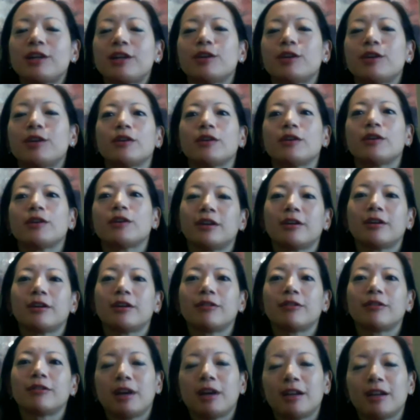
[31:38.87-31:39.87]

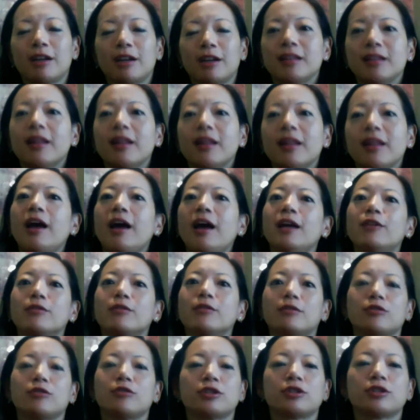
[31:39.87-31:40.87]
They're cutting in
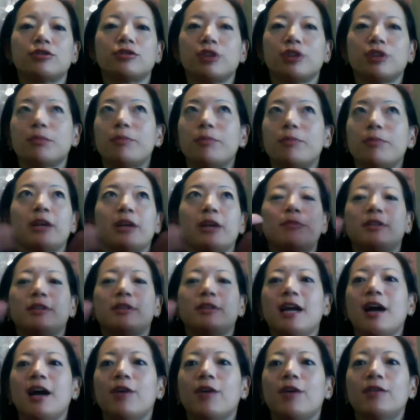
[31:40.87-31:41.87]
line, or they're just jumping up
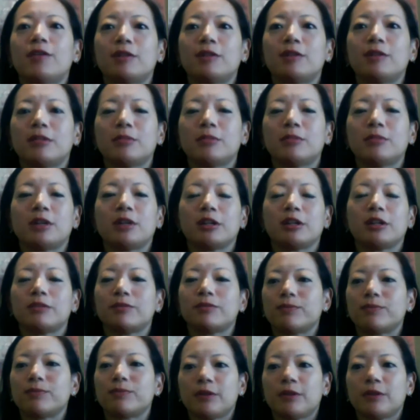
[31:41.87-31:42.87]
and down in the
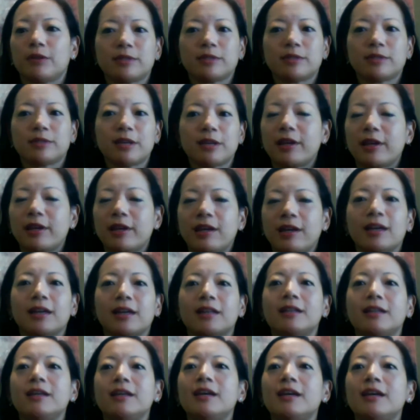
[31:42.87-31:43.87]
middle of
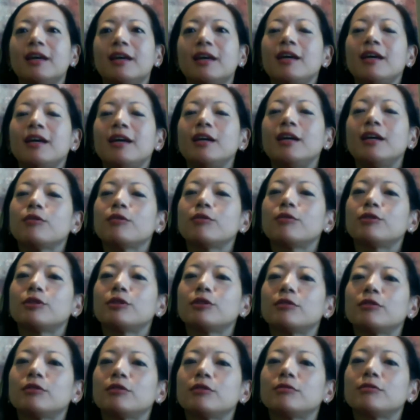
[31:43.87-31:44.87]
something, and
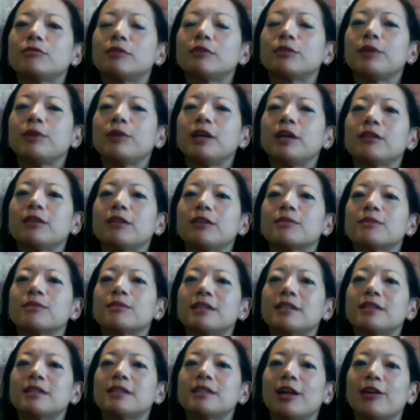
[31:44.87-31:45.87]
they're being
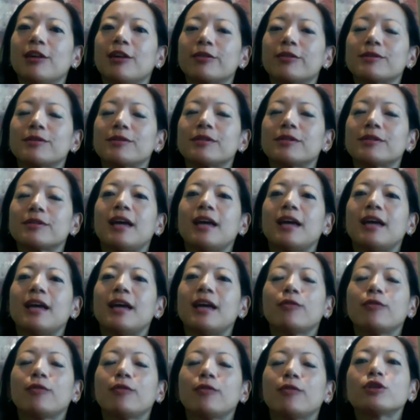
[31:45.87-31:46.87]
themselves.
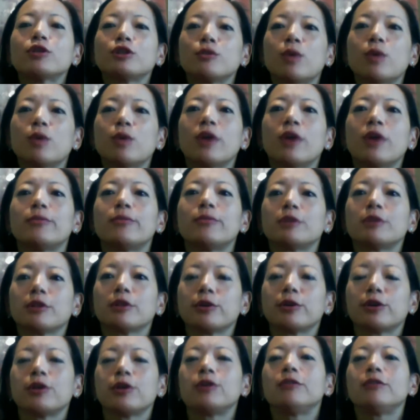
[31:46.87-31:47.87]
And of course, you want them
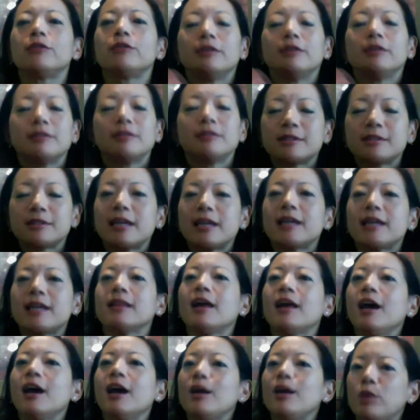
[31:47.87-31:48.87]
to learn,
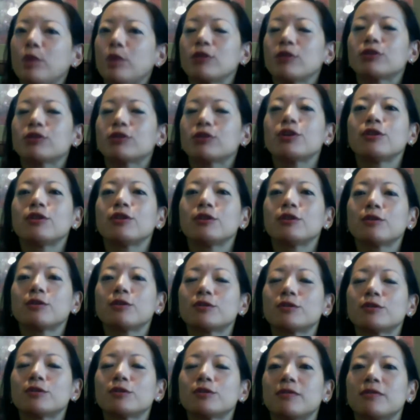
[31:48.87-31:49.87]
stay in line, wait your turn,
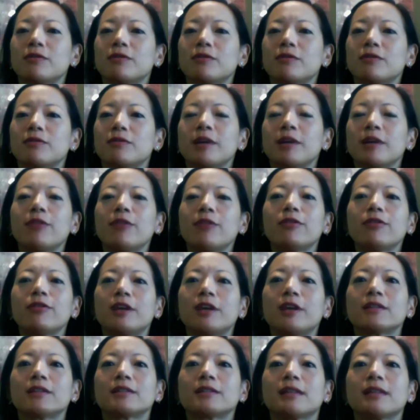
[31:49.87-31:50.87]
those sorts of things. But other
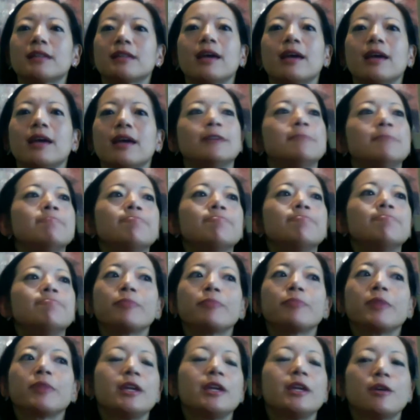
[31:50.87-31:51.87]
things like,
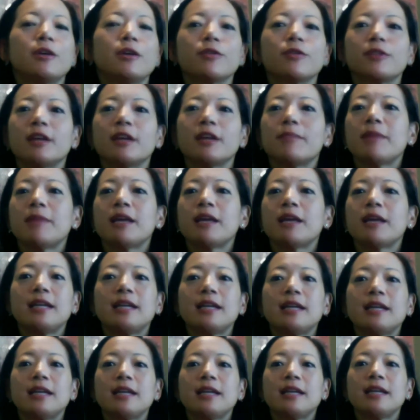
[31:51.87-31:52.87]
they may
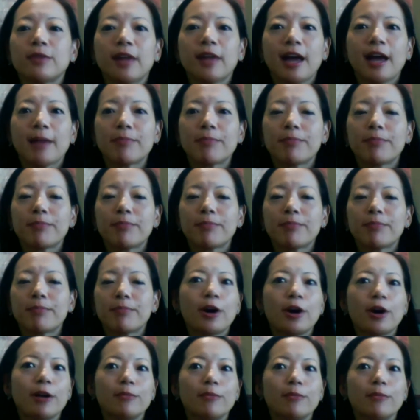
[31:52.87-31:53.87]
need to flap their
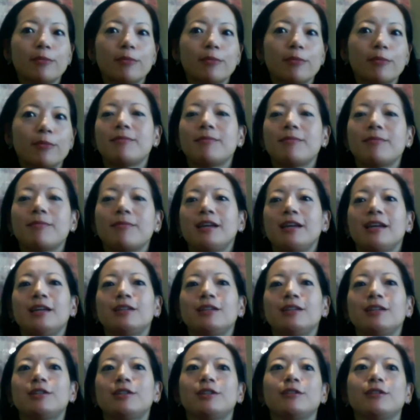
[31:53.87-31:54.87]
arms, they may
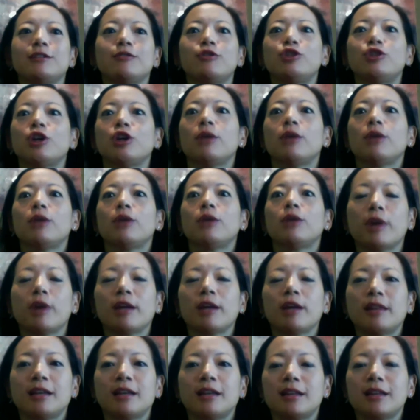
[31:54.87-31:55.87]
need to jump
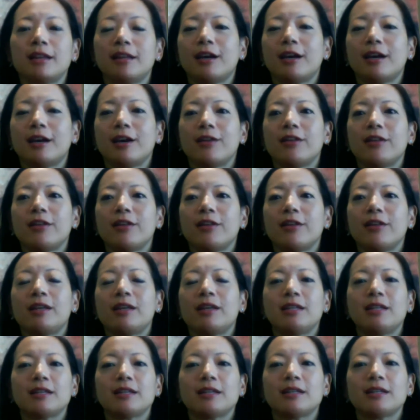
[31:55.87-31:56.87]
right then and there, they may
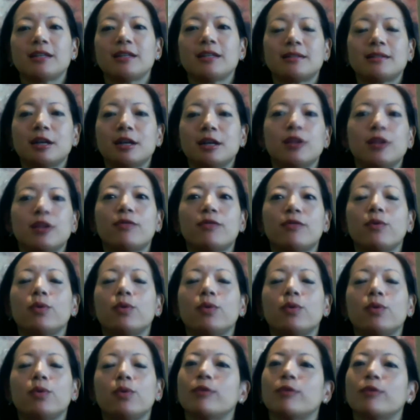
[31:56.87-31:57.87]
need to sit on the
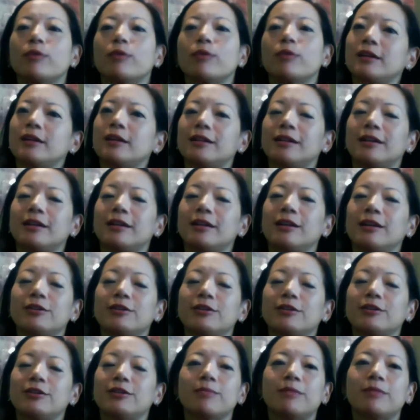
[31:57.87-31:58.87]
floor right then and there or
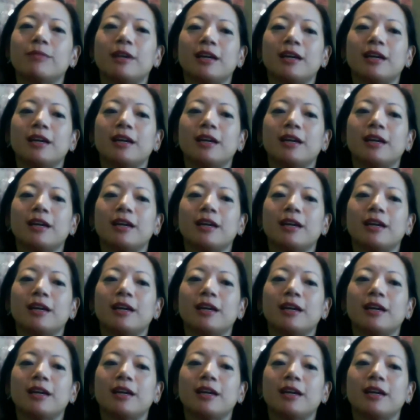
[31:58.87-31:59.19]
something.